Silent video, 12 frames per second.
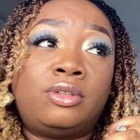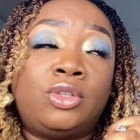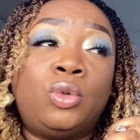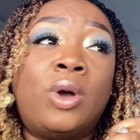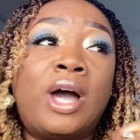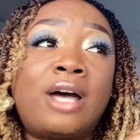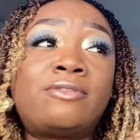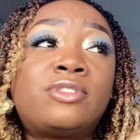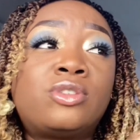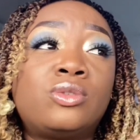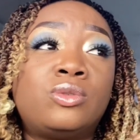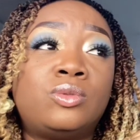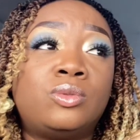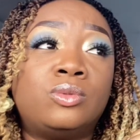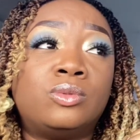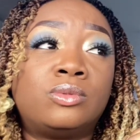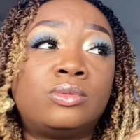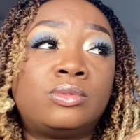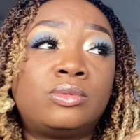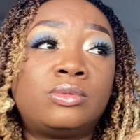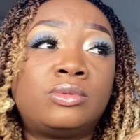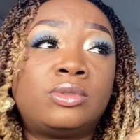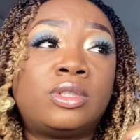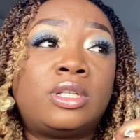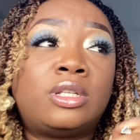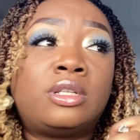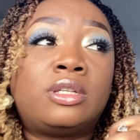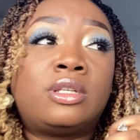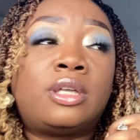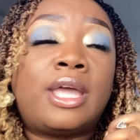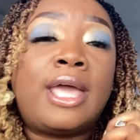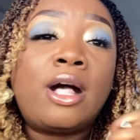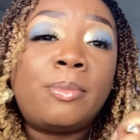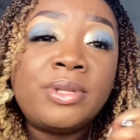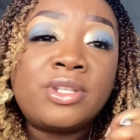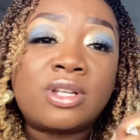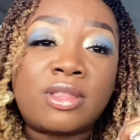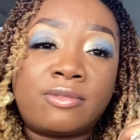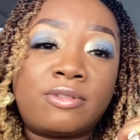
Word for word: You have to help each other